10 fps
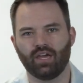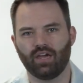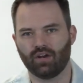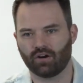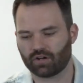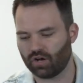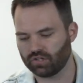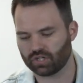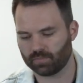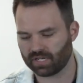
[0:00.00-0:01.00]
in our
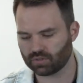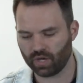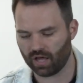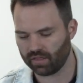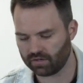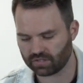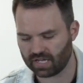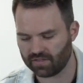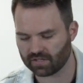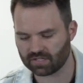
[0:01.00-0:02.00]
culture because we all
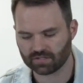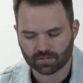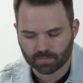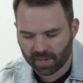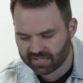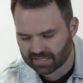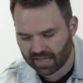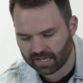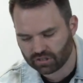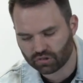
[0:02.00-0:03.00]
understand this. This is
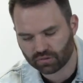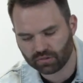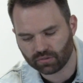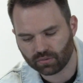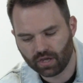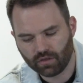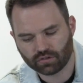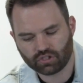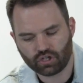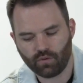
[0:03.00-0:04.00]
baseline true.
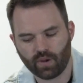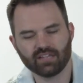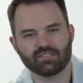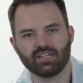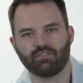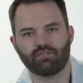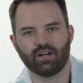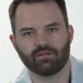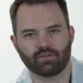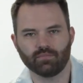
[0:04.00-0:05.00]
There's two ways to get
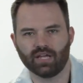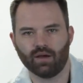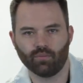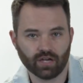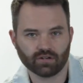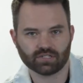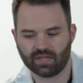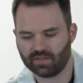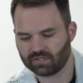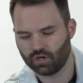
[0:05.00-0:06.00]
freedom from debt. We
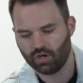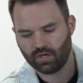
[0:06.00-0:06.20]
understand this.